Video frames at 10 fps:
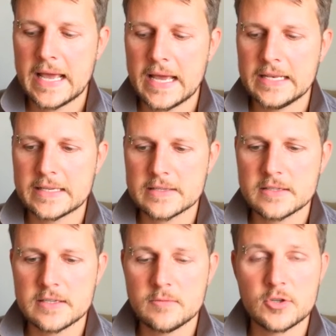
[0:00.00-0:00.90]
it
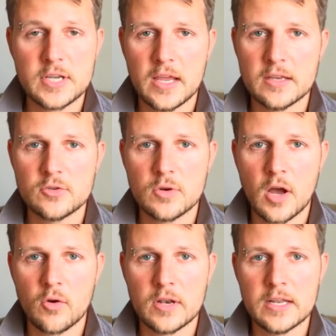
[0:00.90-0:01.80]
doesn't seem to take into
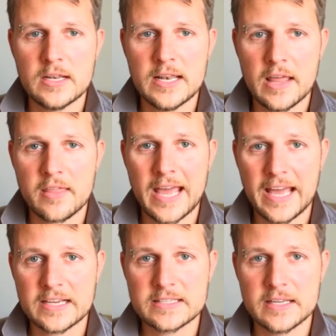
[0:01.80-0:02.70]
account little leather
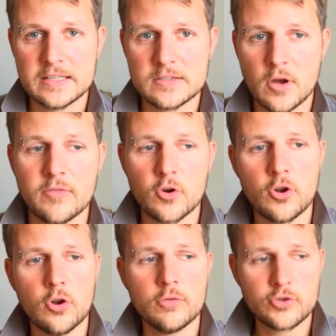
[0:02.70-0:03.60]
accents. So I found a
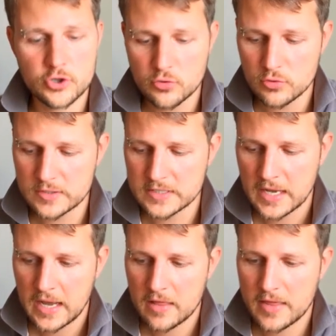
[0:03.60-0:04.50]
lot of shoes
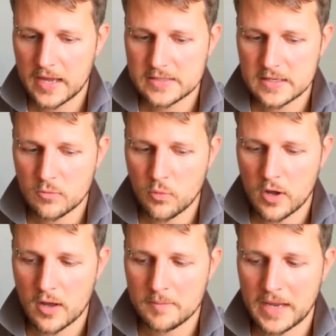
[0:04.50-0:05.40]
that
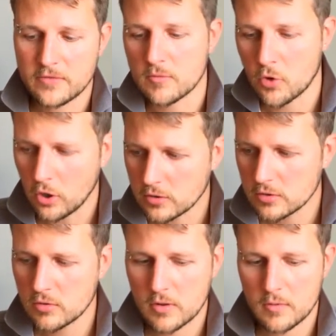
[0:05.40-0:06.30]
were made from
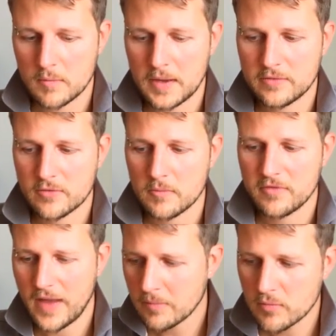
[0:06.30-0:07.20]
cotton or they were made from
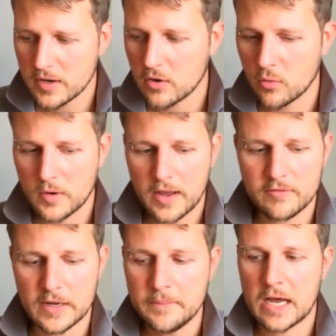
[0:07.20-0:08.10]
fabric or
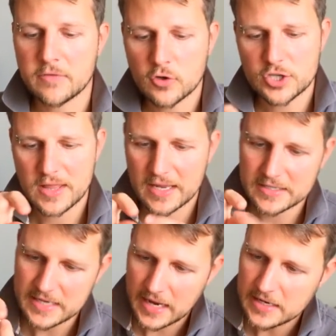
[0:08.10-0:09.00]
whatever. Unfortunately, they had a
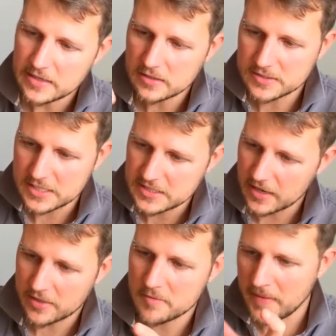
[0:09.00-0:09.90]
tiny little
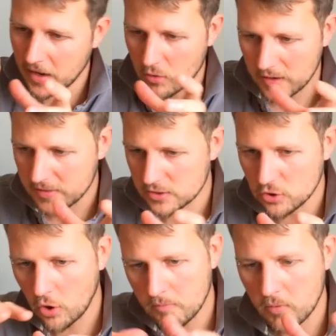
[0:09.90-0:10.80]
detail at the back or at the
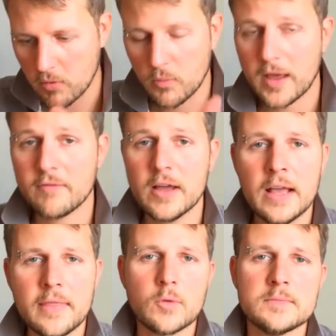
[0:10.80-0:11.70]
top or whatever
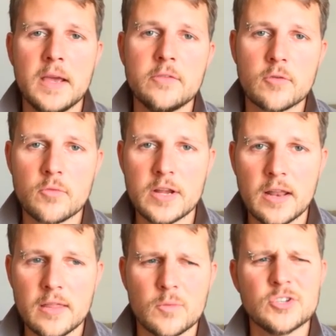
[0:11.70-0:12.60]
that was made from real
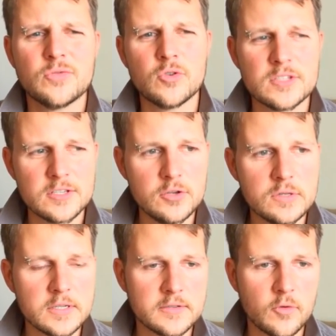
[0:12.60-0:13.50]
leather, which of course is
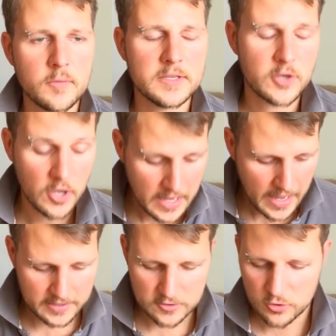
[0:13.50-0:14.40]
useless for me. So
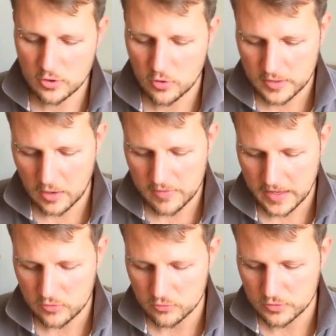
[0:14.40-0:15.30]
I couldn't go down
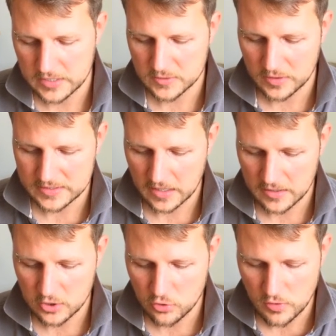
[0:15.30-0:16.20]
that route. So I
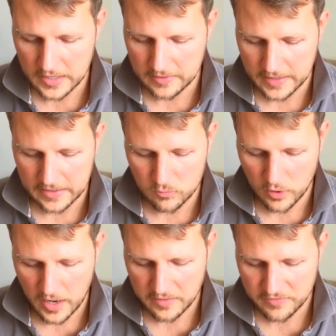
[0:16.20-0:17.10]
started Googling that, and
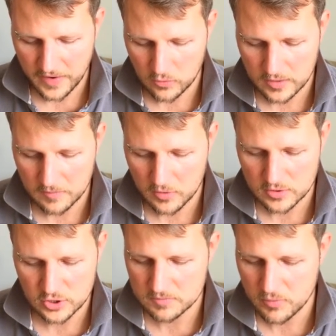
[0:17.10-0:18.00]
what I found, and I'm going
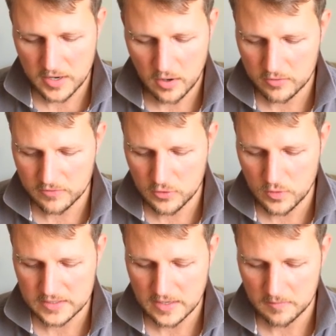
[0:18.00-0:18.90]
to just bring out a
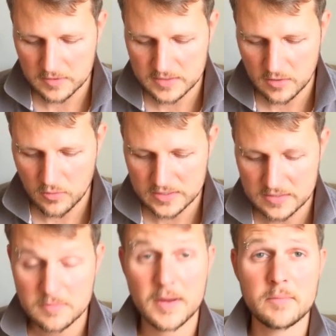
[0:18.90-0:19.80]
few examples, otherwise
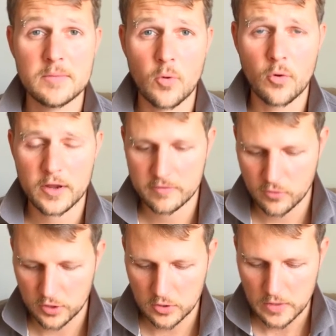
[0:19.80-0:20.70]
this might be boring
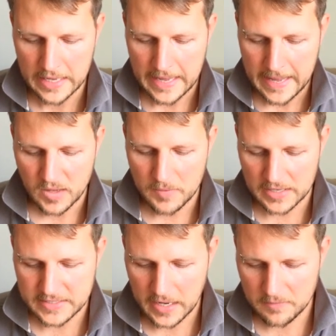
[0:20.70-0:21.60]
for you. But
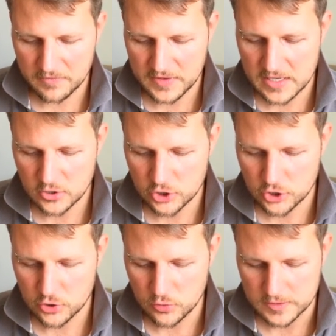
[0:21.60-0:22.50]
I typed vegan
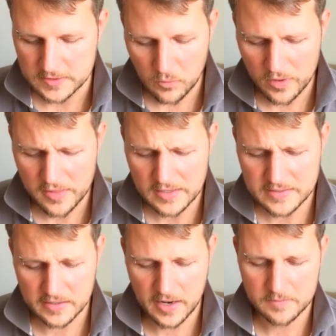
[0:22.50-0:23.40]
shoes. One of the things
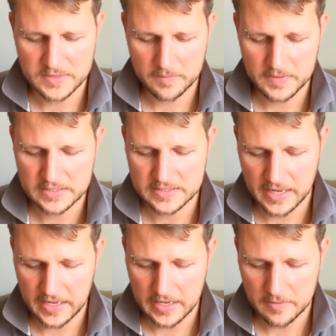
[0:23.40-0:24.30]
that comes up is
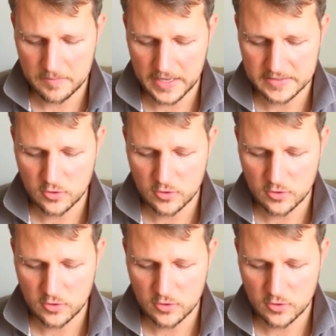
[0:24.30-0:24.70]
a place